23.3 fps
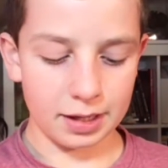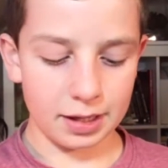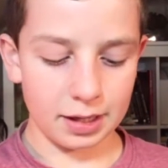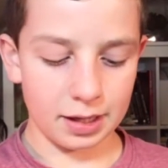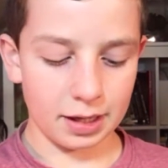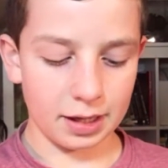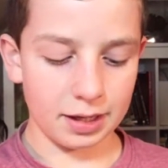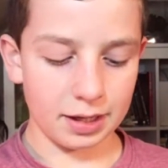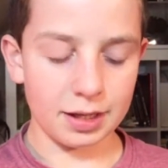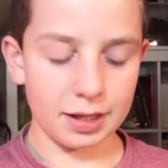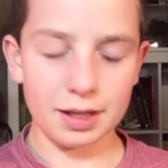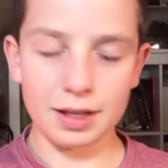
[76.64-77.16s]

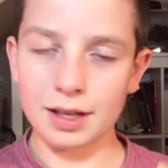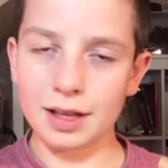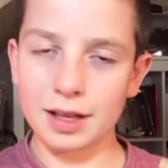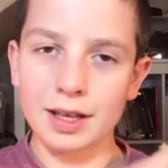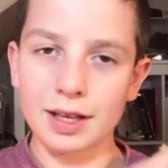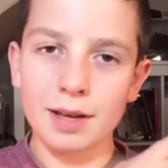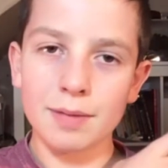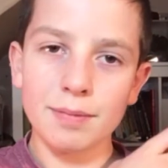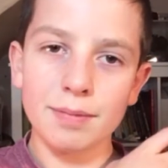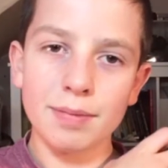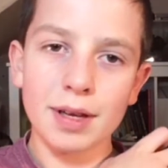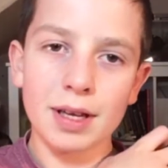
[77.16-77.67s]
and they
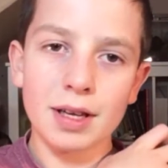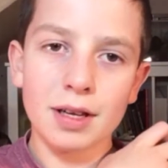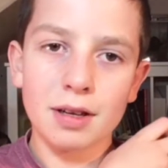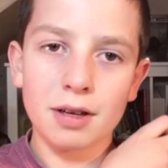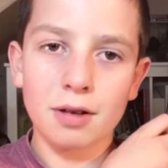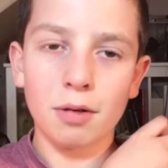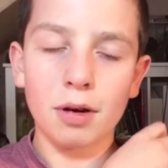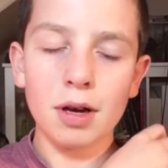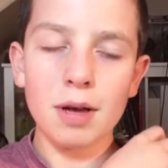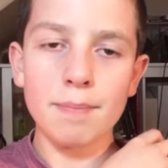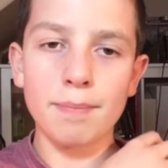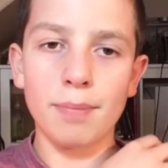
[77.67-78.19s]
can be
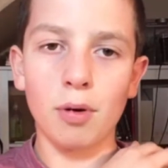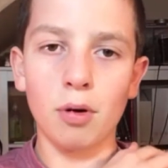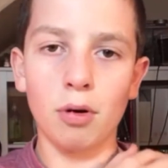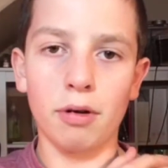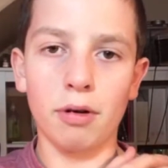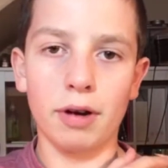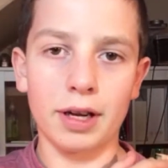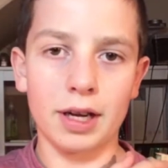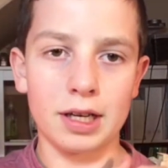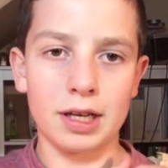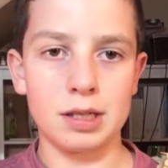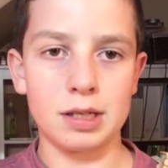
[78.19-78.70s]
quite
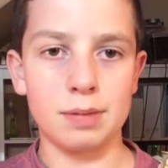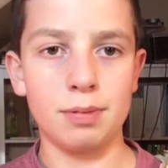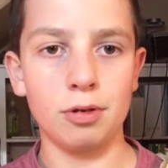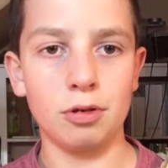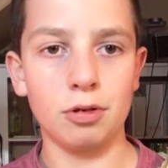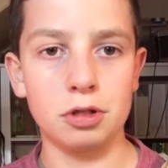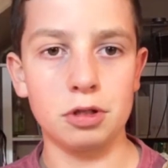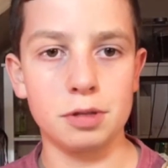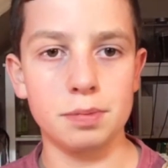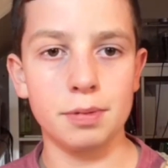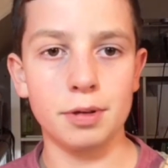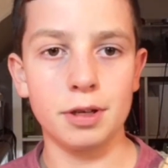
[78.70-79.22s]
boring, I
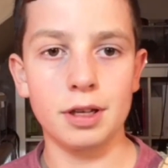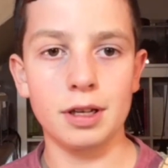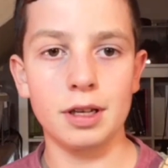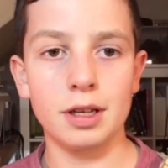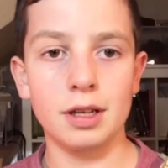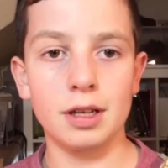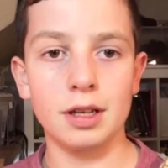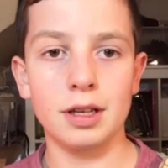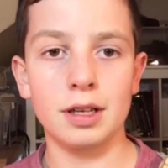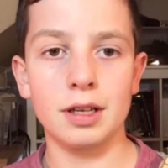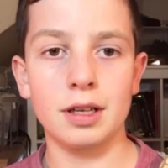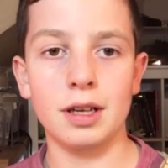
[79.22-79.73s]
suppose, but
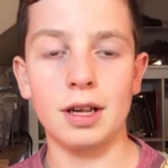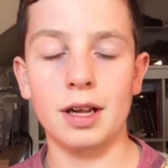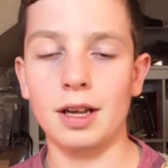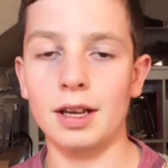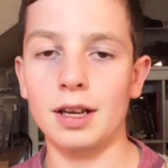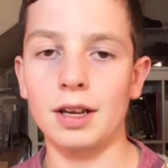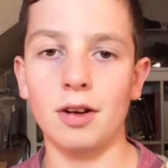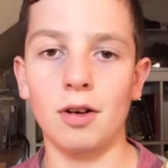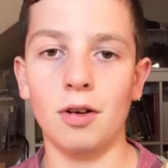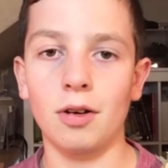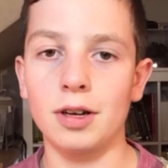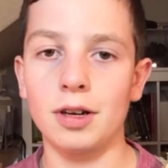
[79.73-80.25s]

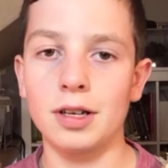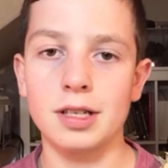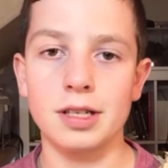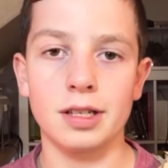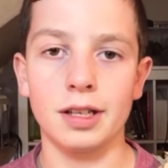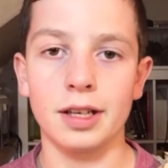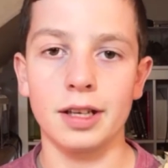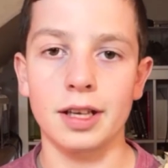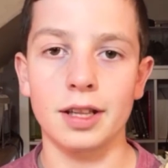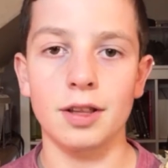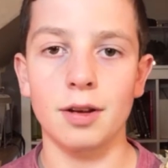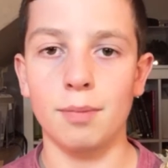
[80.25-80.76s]

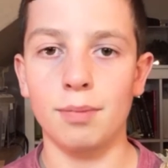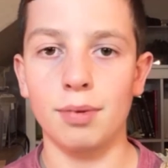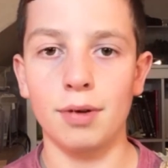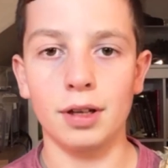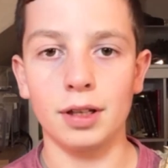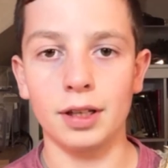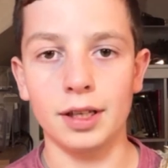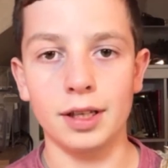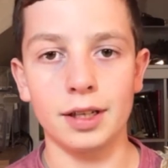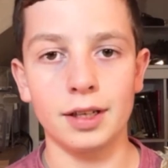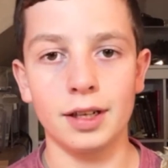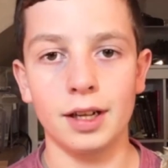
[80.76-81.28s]
honestly they're
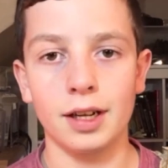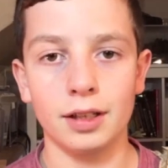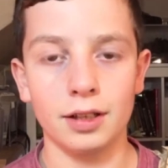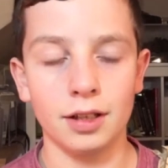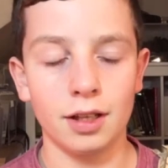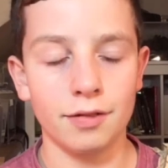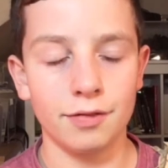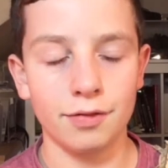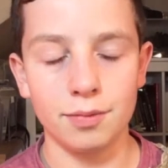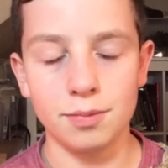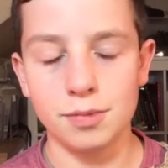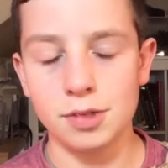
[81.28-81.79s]
brilliant. I
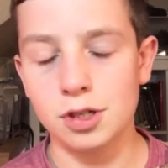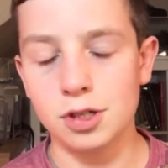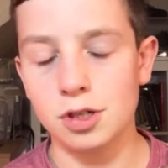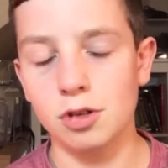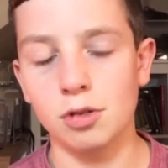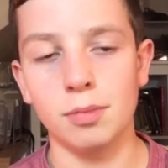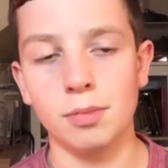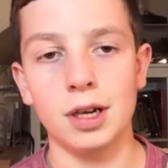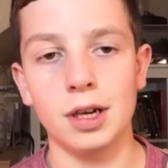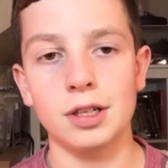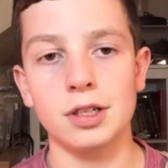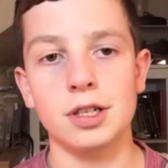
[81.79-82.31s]
love them so
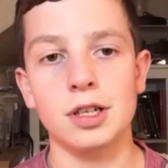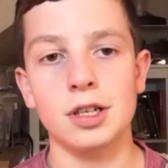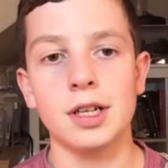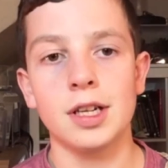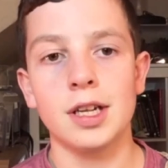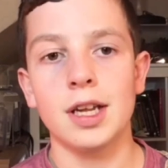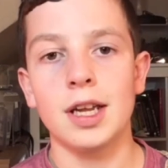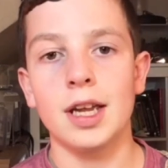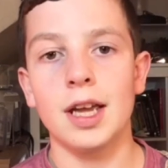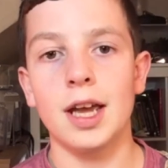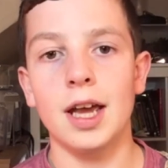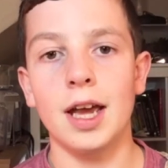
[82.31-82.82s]
much.
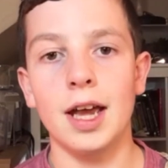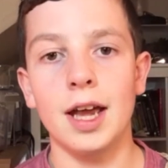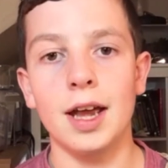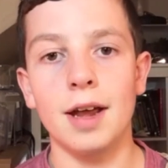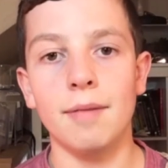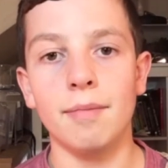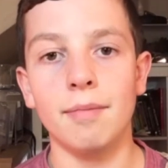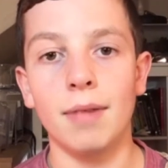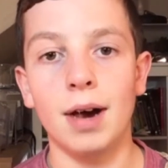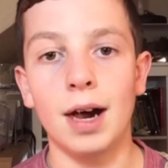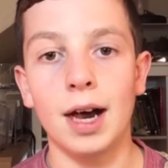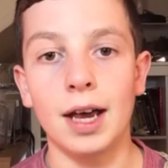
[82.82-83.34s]

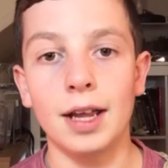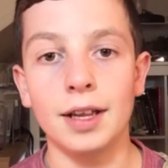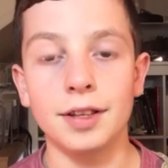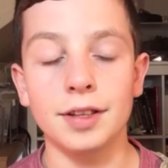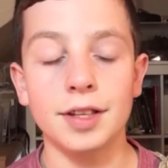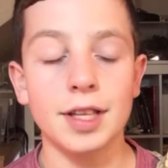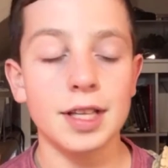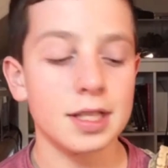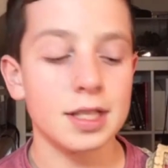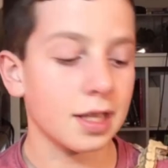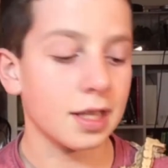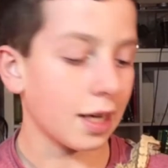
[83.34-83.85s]
And
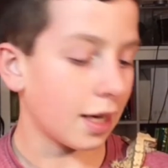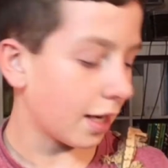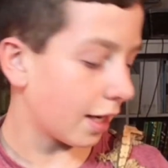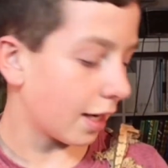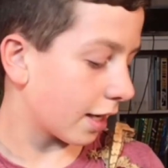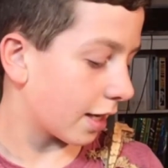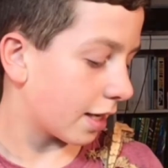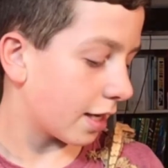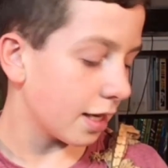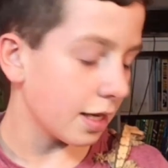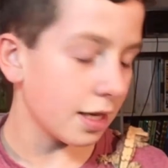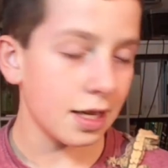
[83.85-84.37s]
this
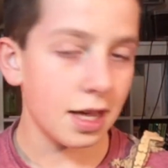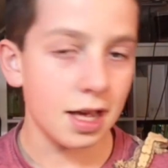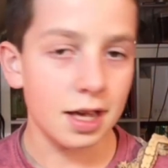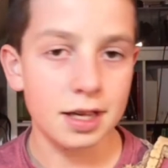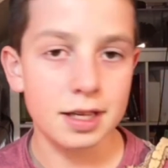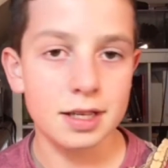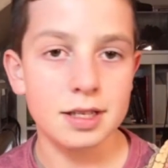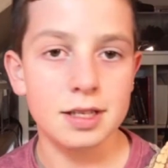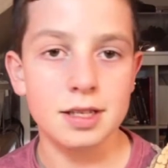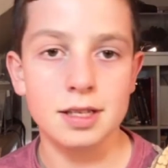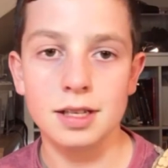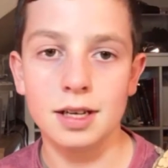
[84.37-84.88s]
guy,
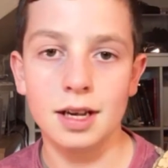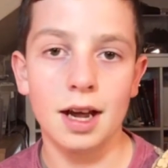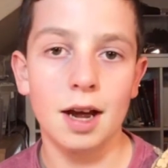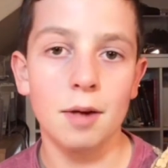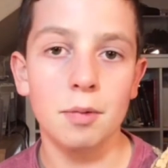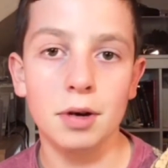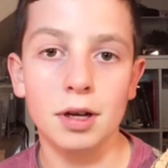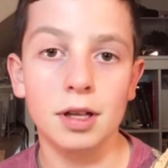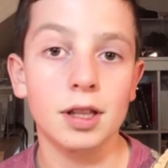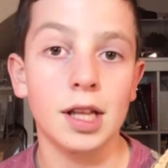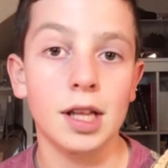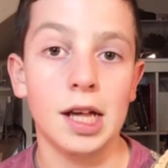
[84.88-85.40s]
I
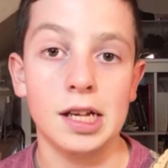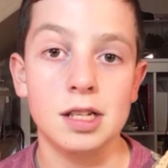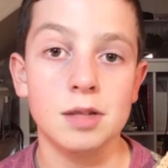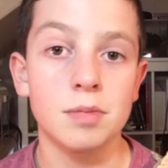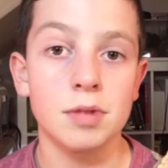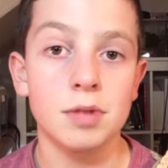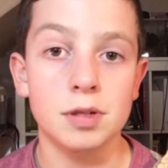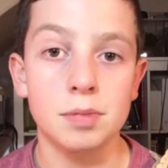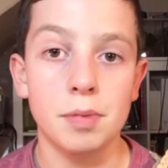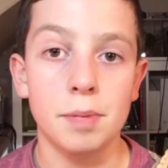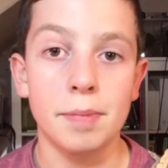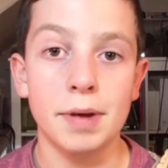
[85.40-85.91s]
would class him
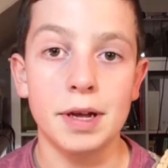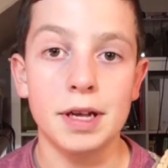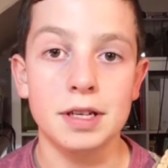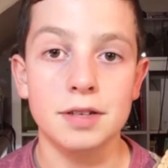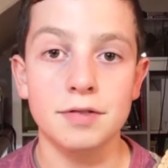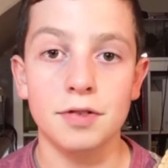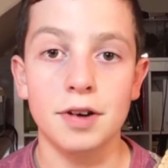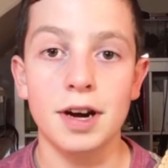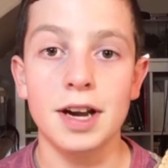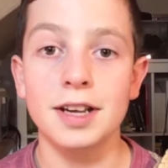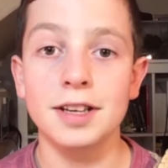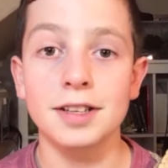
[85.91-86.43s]
as my best
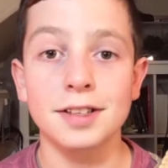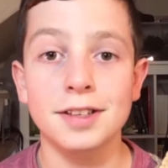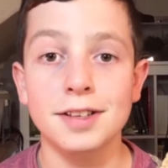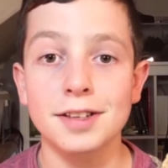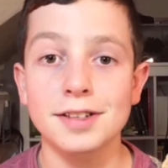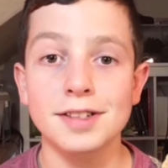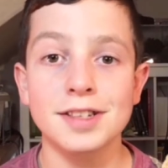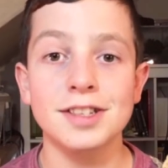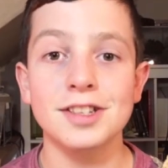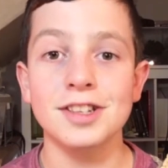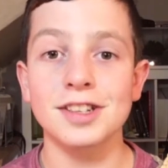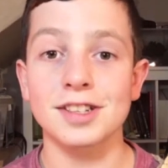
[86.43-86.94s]
friend
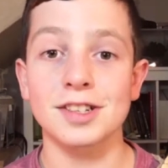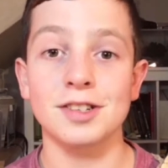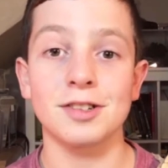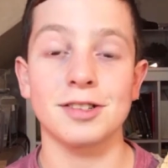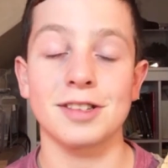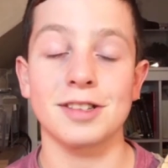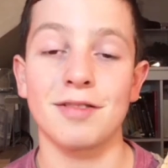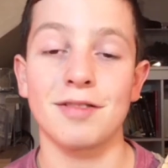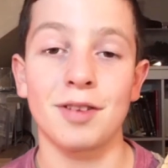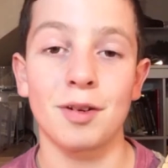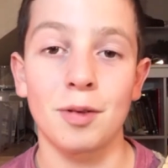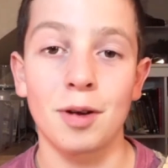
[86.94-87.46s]
because he just goes
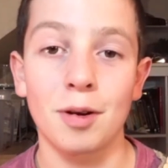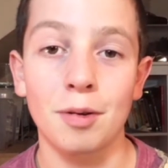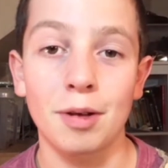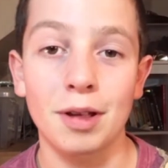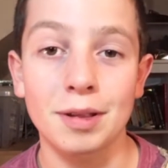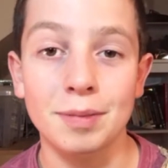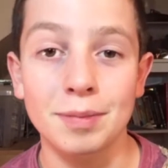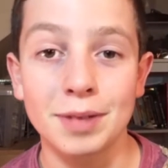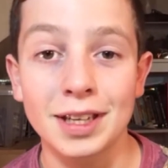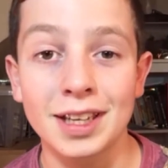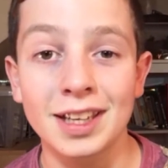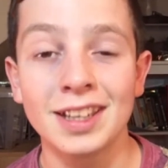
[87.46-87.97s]
everywhere
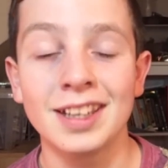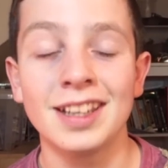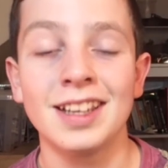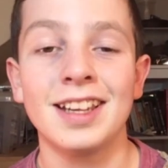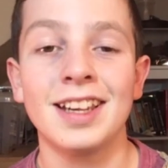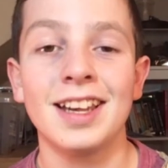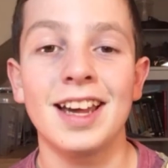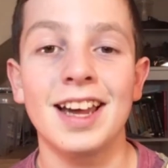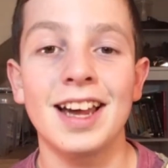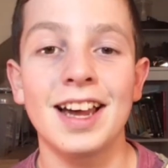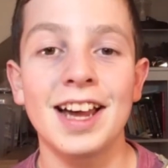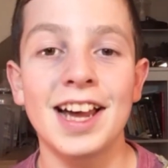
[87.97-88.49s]
with me.
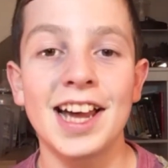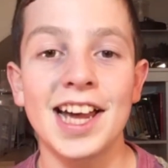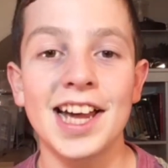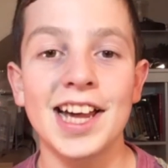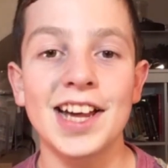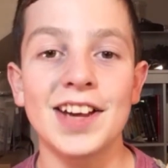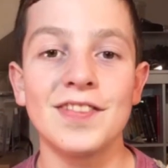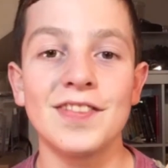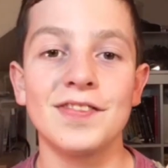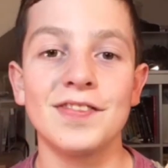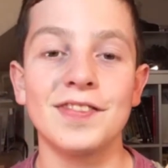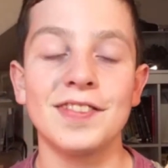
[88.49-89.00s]

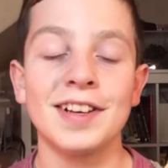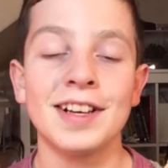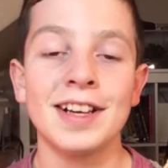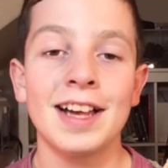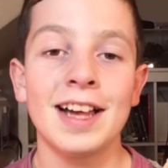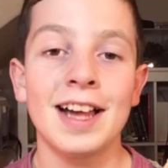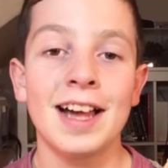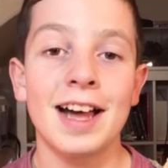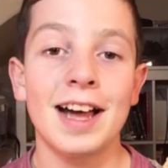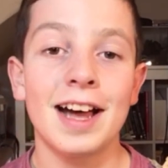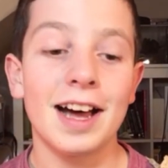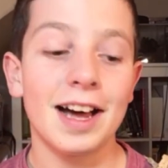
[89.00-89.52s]
And
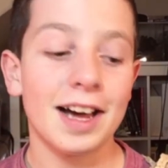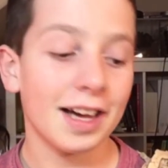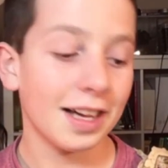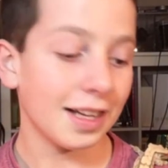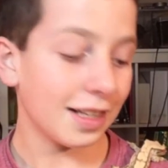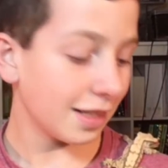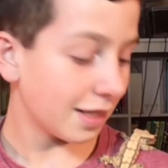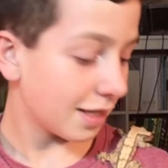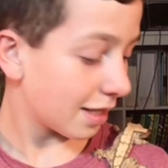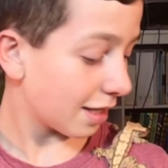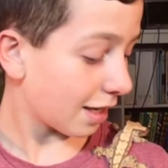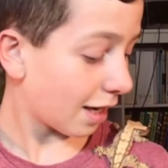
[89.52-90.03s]

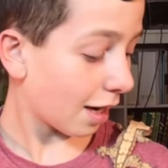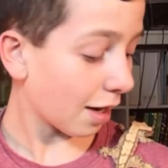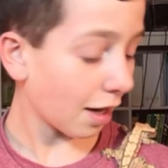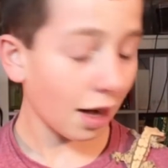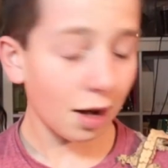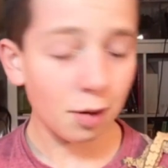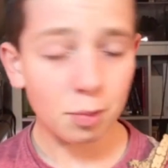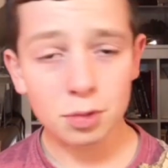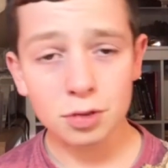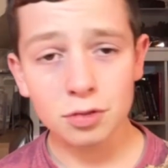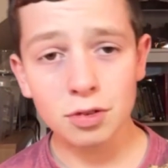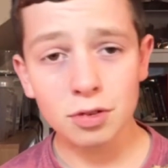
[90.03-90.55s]

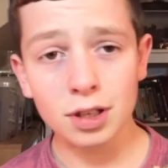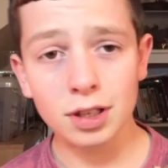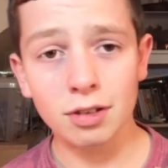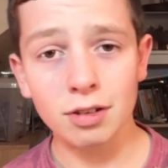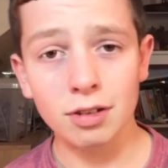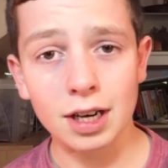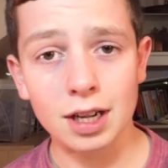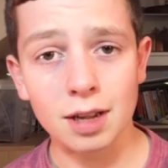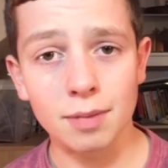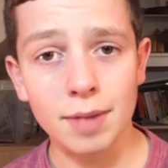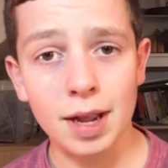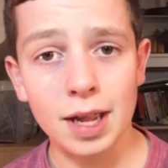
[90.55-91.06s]
I would really
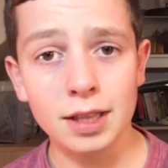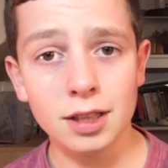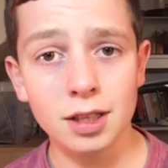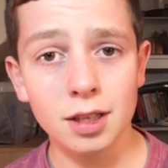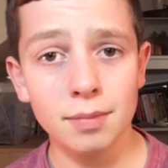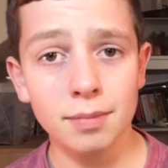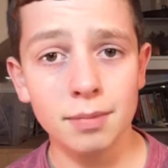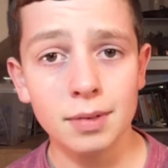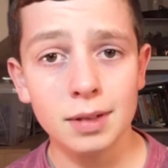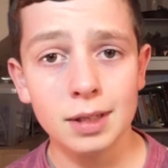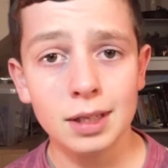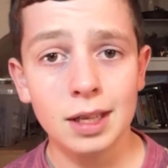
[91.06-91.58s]
recommend
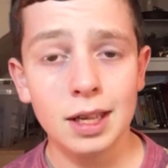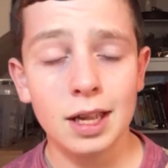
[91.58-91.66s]
them,